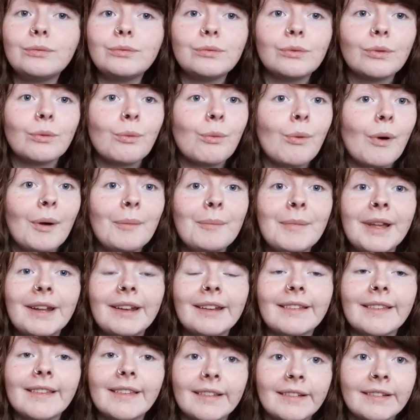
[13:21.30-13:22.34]
what
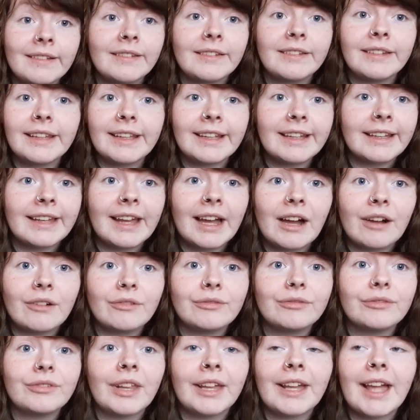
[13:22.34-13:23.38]
medicine you can
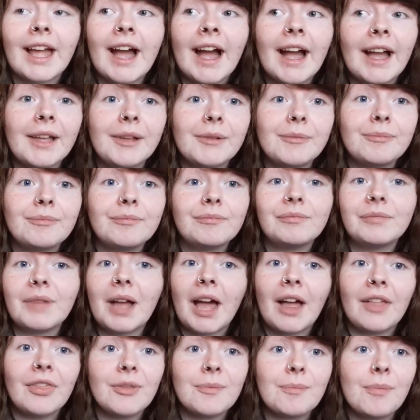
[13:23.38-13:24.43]
have. Like, I am
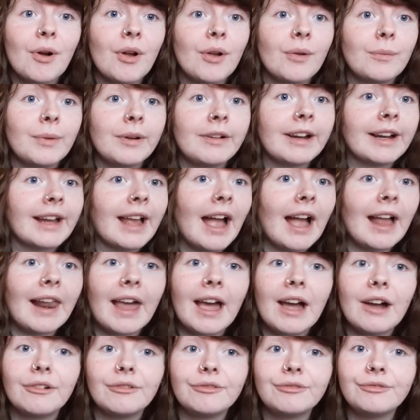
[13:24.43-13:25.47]
at the point where I can't
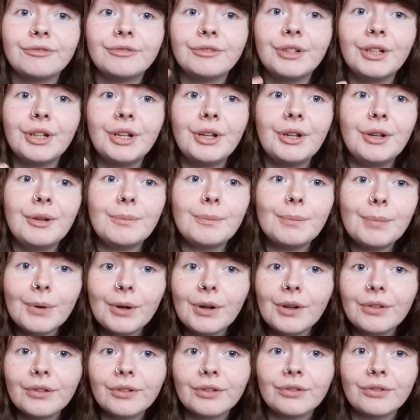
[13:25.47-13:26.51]
have
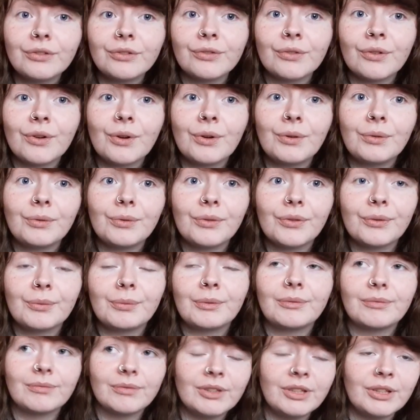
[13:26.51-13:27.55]
birth controls.
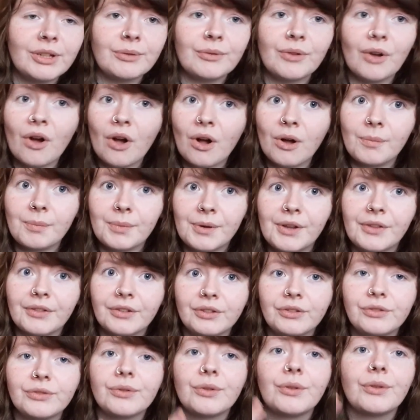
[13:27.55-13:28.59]
Well, you know, not all birth
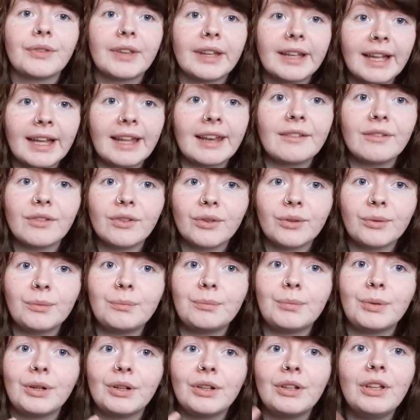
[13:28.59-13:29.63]
controls. I can have some,
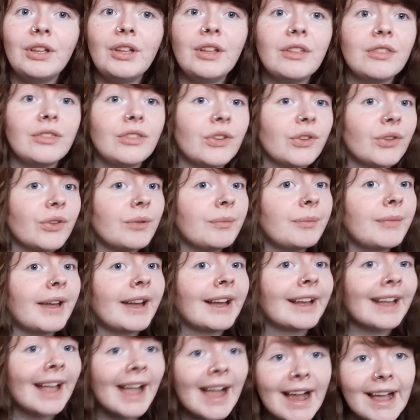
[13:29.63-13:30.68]
but there's some that I
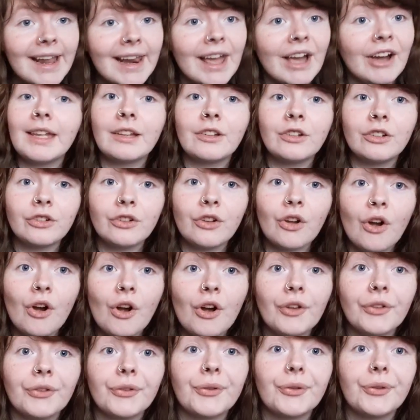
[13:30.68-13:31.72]
can't have. It could
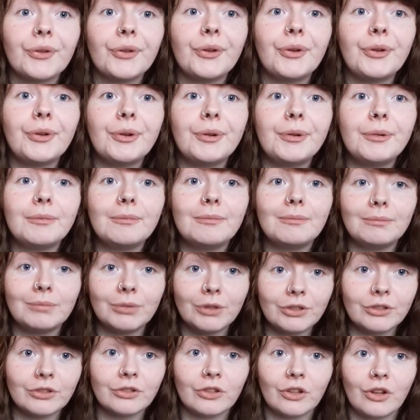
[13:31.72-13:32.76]
cause
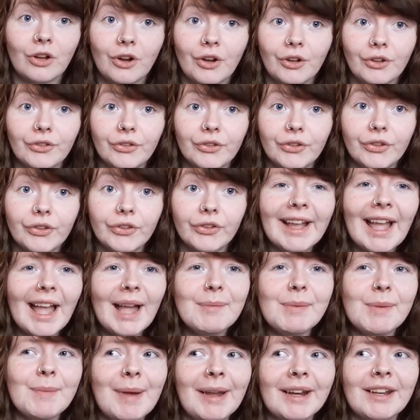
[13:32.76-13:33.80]
blood clots. I
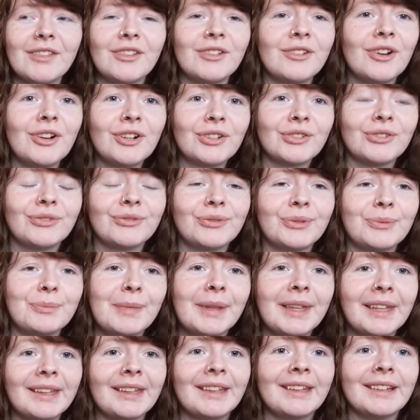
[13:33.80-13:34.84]
can't be mad at the doctor for
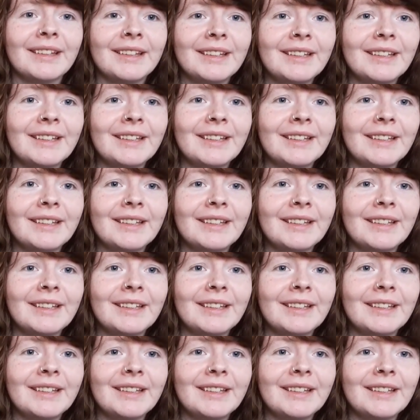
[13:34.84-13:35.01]
me